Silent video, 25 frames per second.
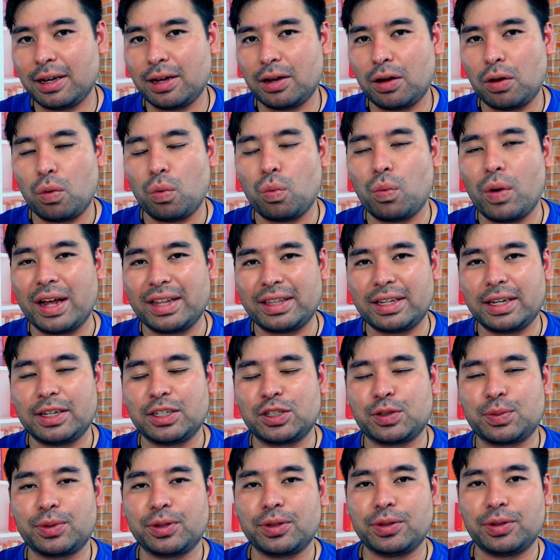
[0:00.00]
what
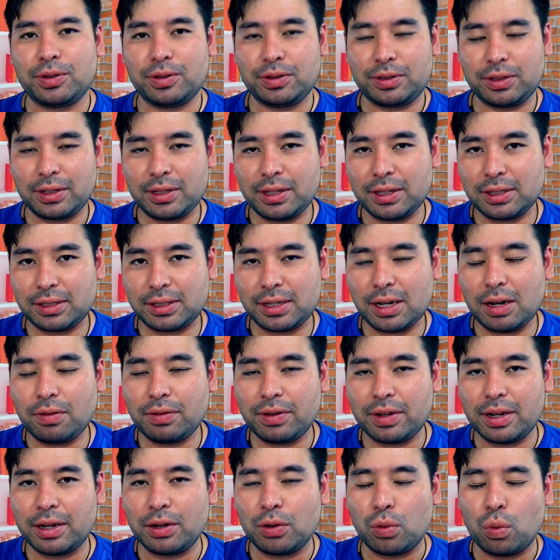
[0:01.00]
is producing the sound
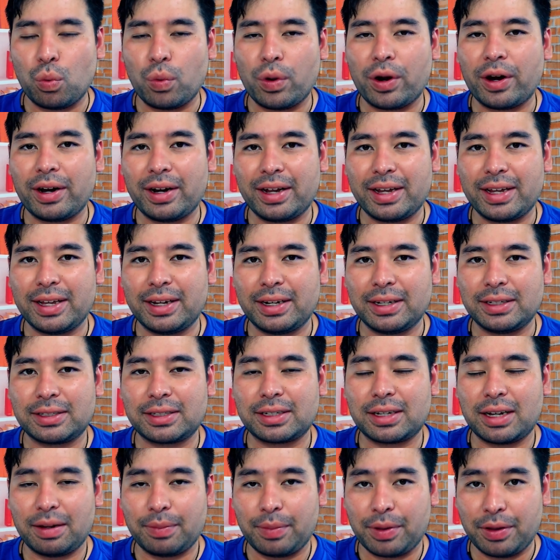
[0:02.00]
and where it is
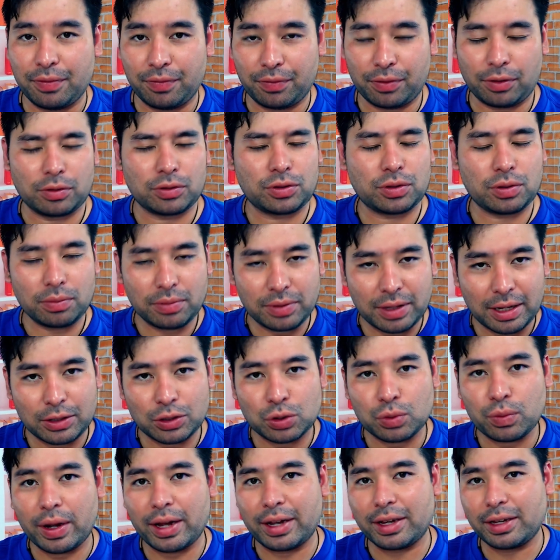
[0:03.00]
coming from. So that's
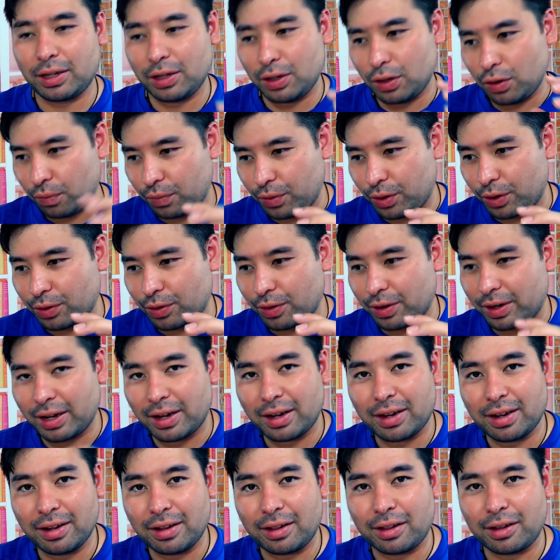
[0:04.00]
why we're
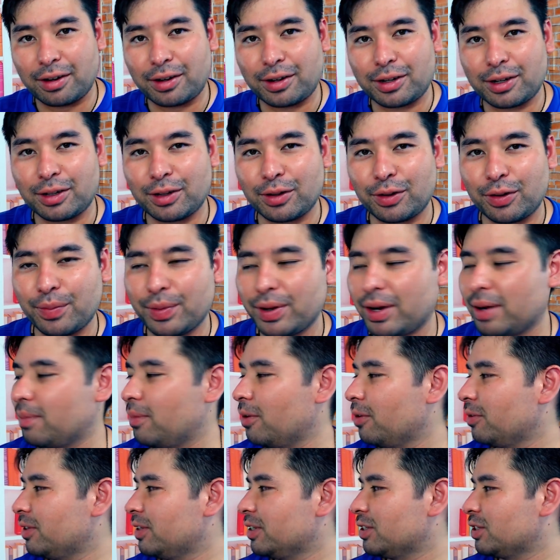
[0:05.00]
gonna learn a little bit
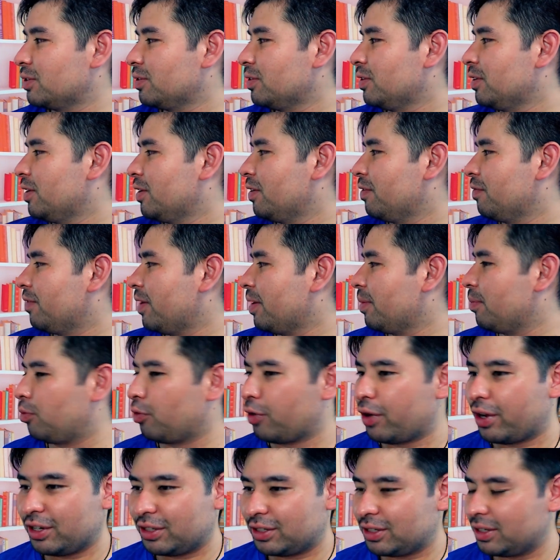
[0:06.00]
about this
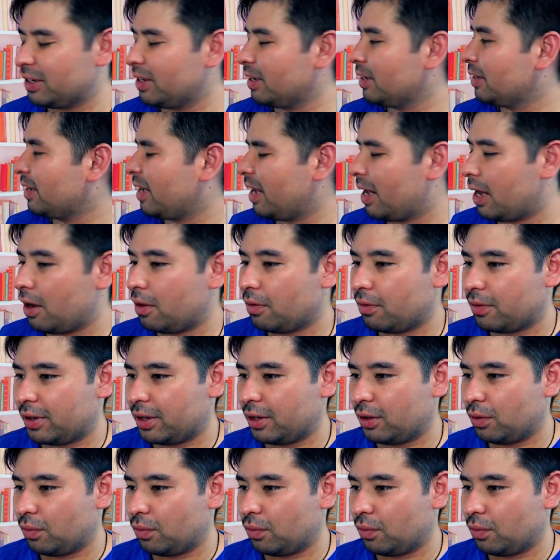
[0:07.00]
vibration and how it